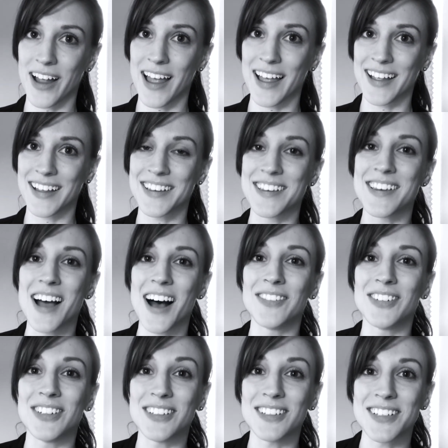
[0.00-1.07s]
a
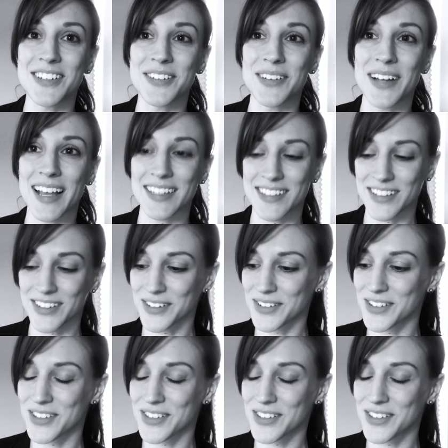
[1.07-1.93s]
novel to answer.